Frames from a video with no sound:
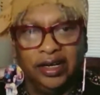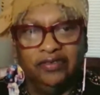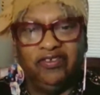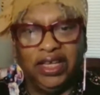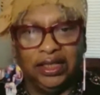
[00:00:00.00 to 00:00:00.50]

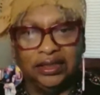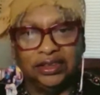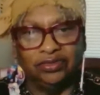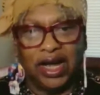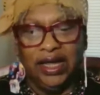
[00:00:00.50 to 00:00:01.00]
feelings,
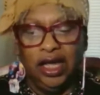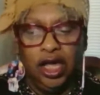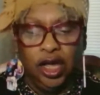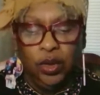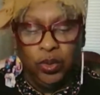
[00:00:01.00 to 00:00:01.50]
right?
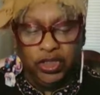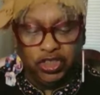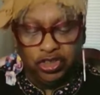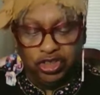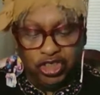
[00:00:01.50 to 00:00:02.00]
We
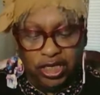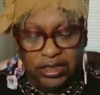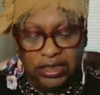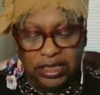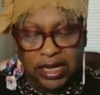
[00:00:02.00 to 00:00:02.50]
should
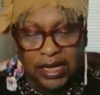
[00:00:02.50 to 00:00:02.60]
just